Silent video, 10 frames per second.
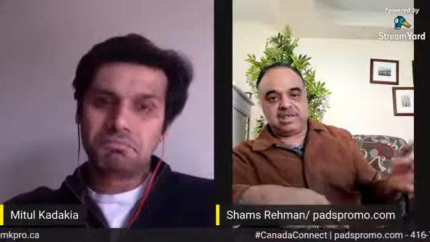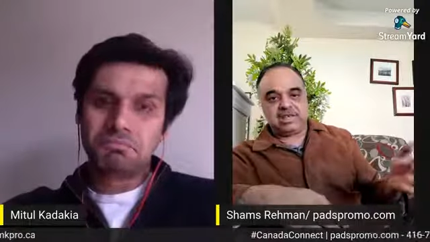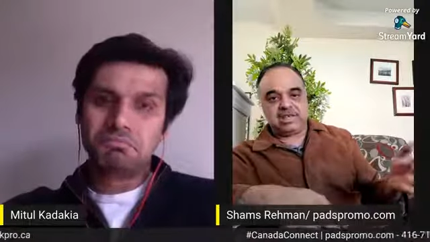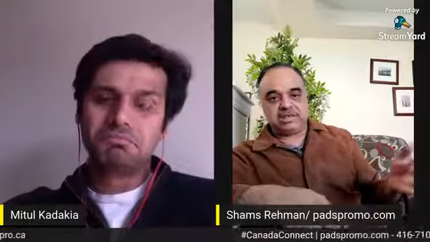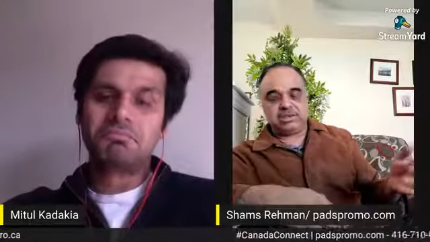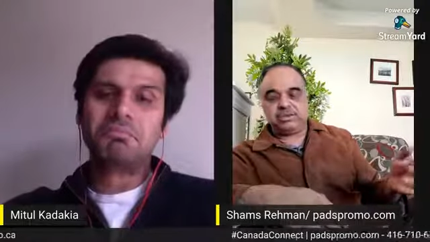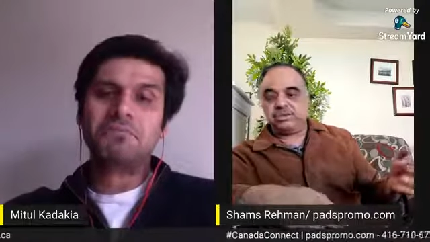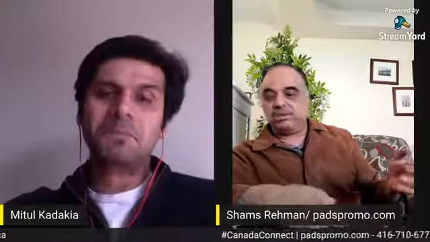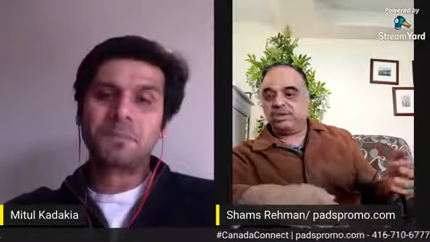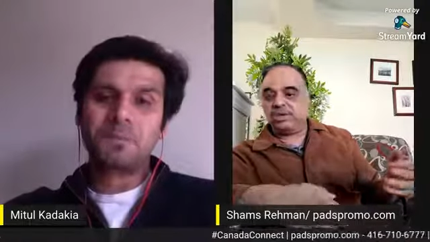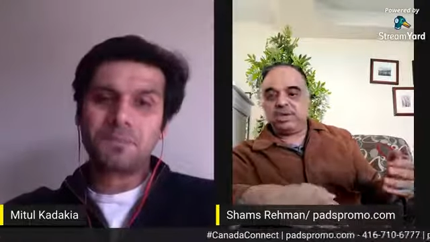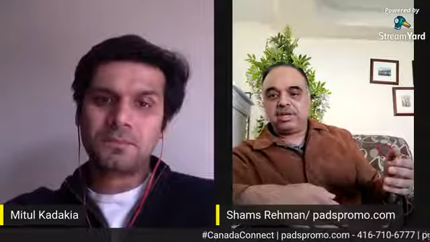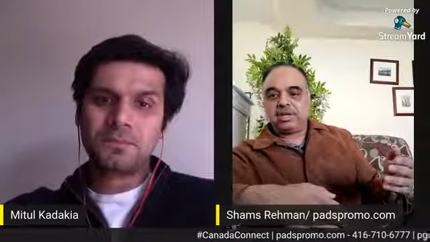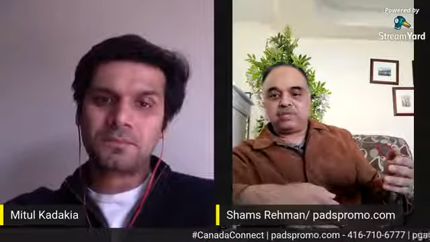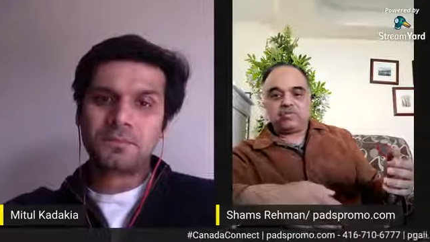Speaker 1: we can get you.
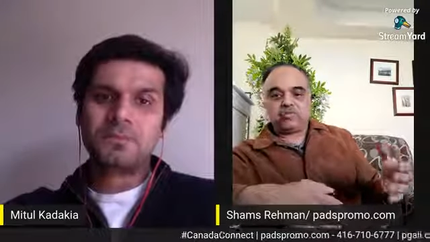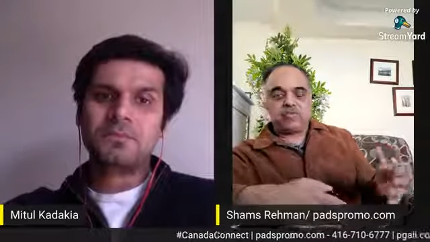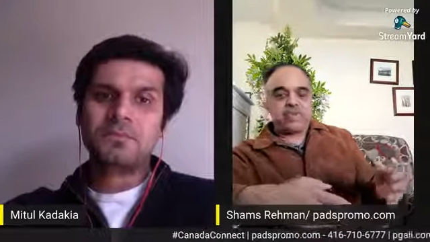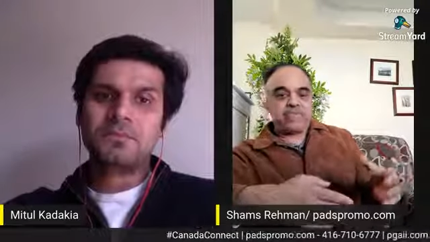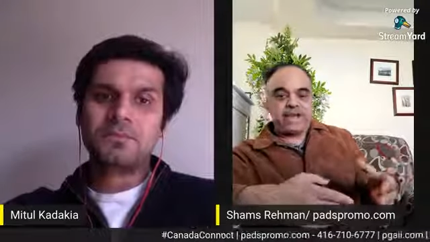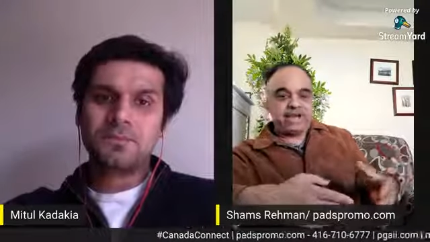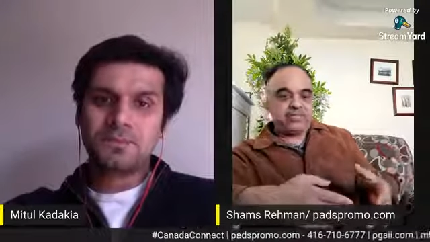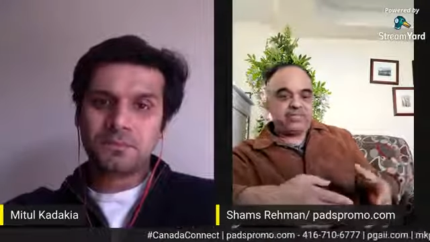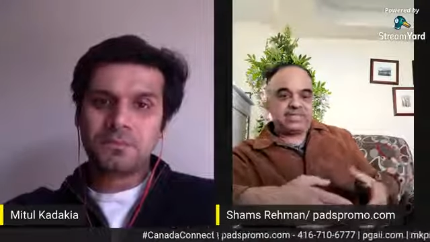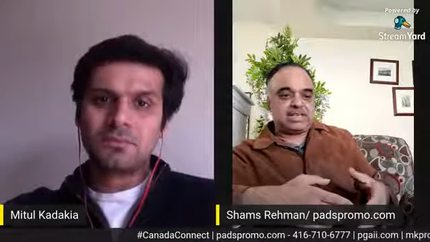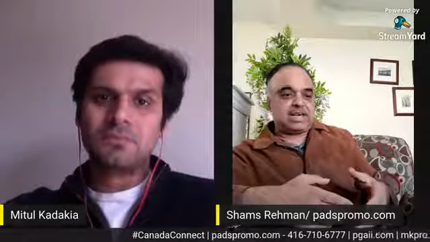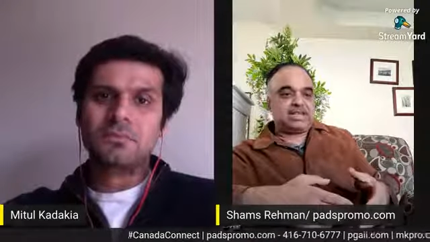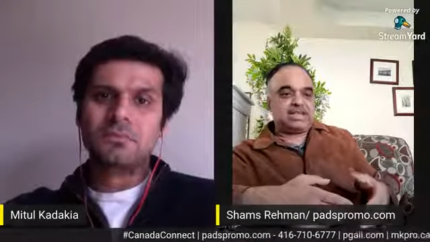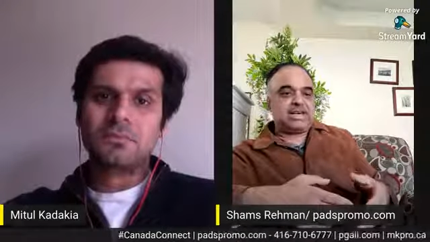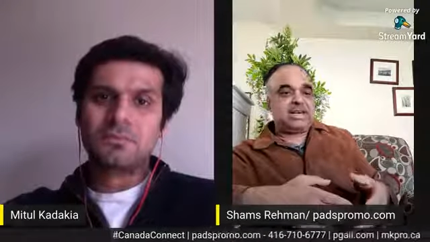So from that we
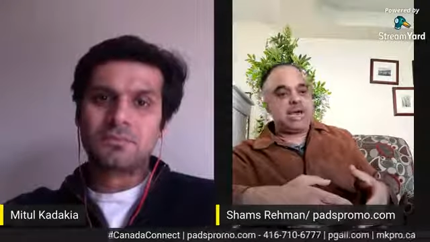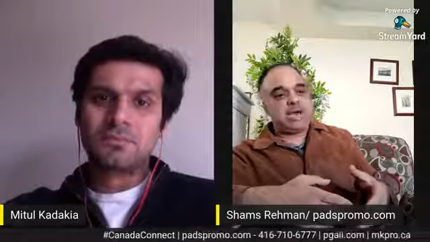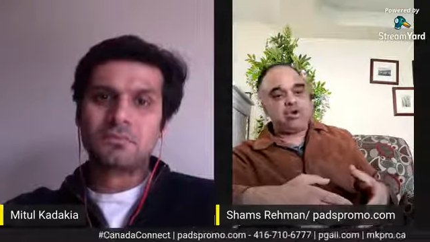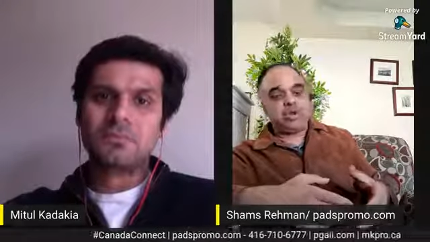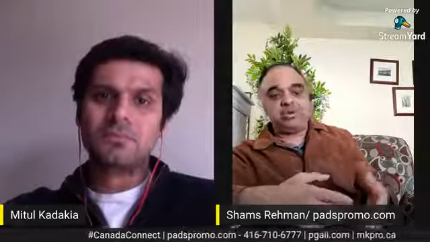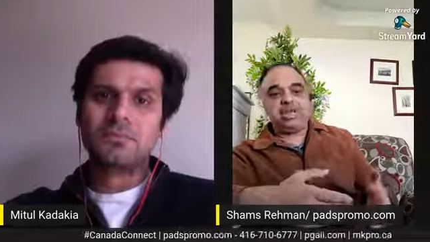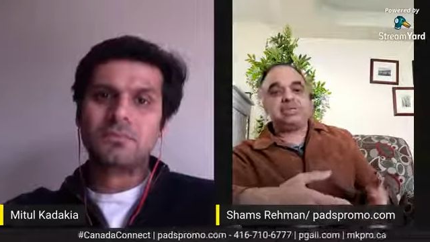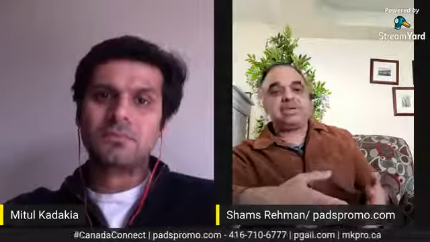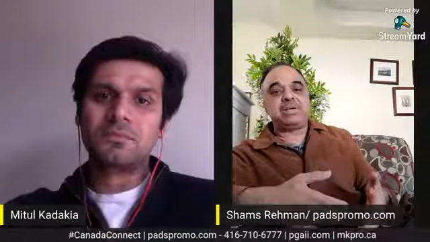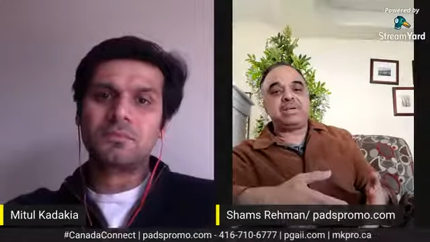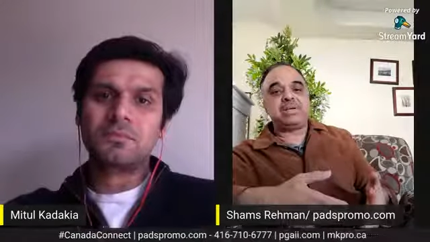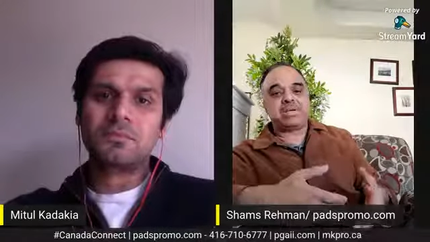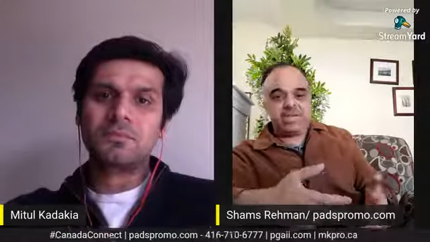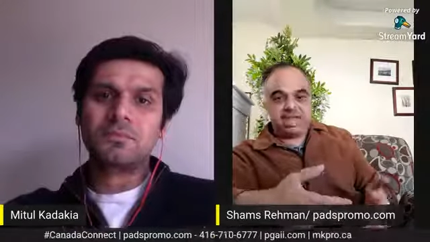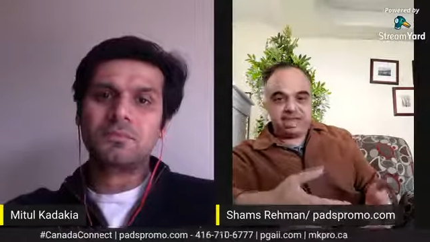started, and now you name it,
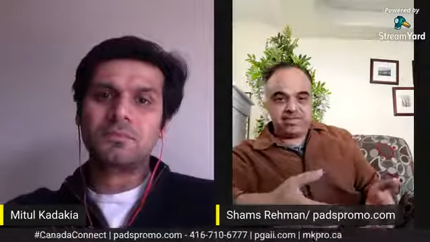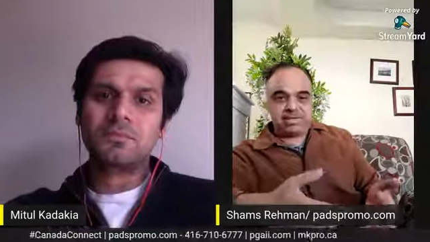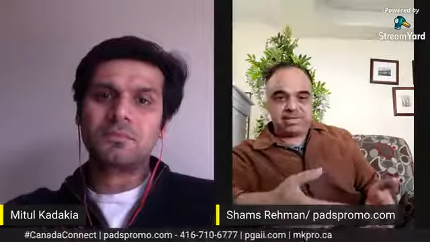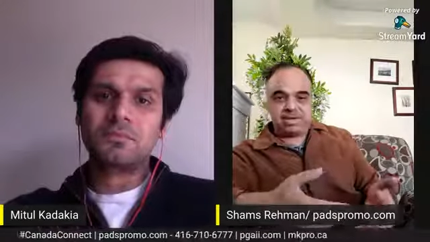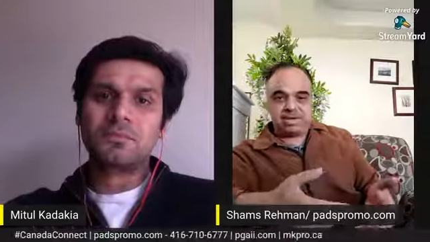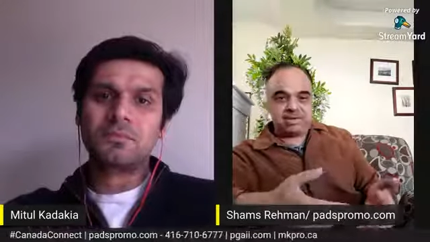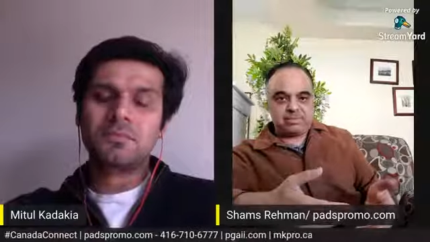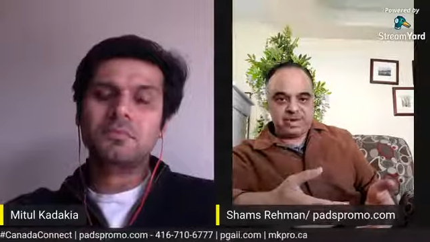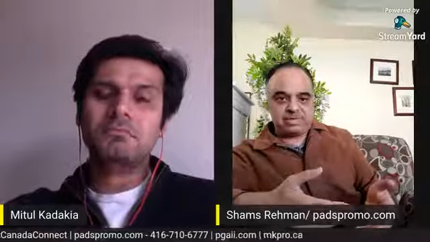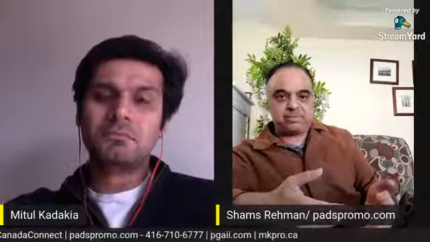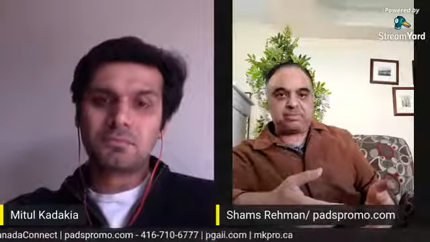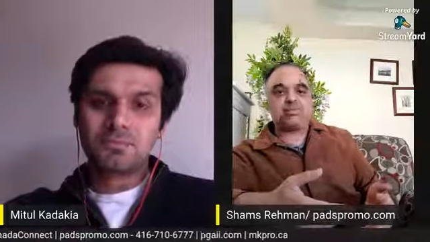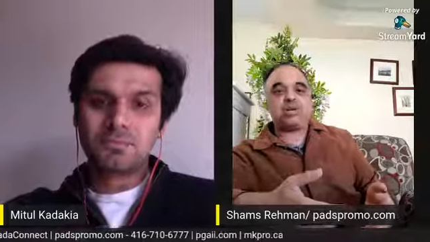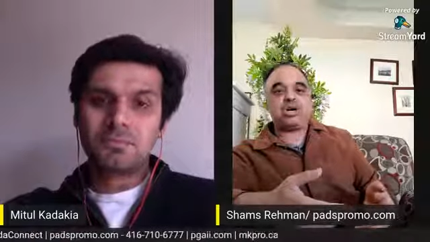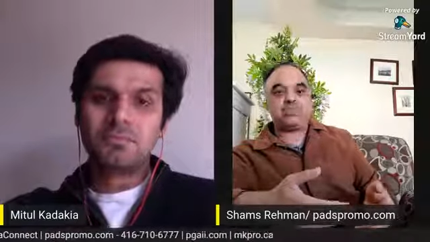and we have it under Pads
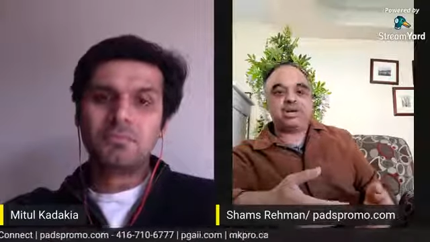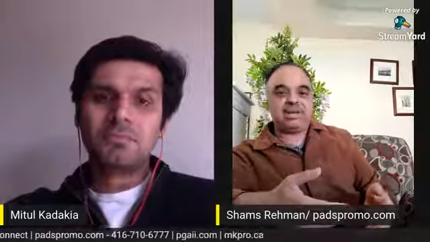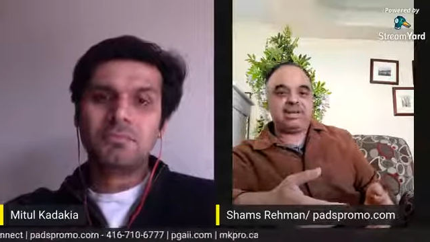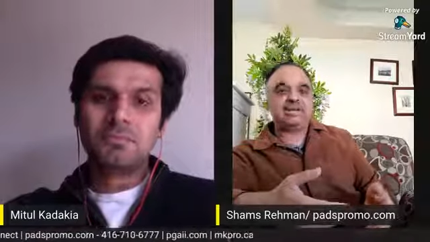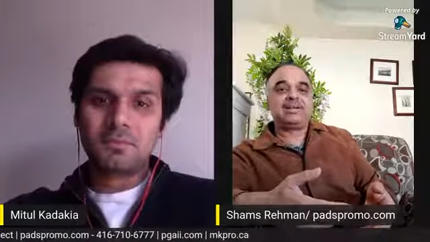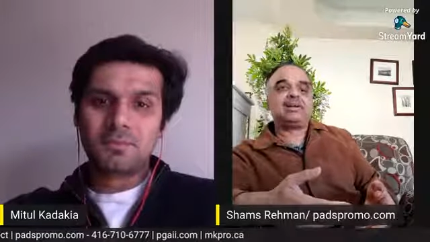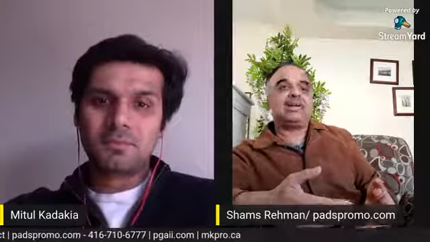Promo umbrella.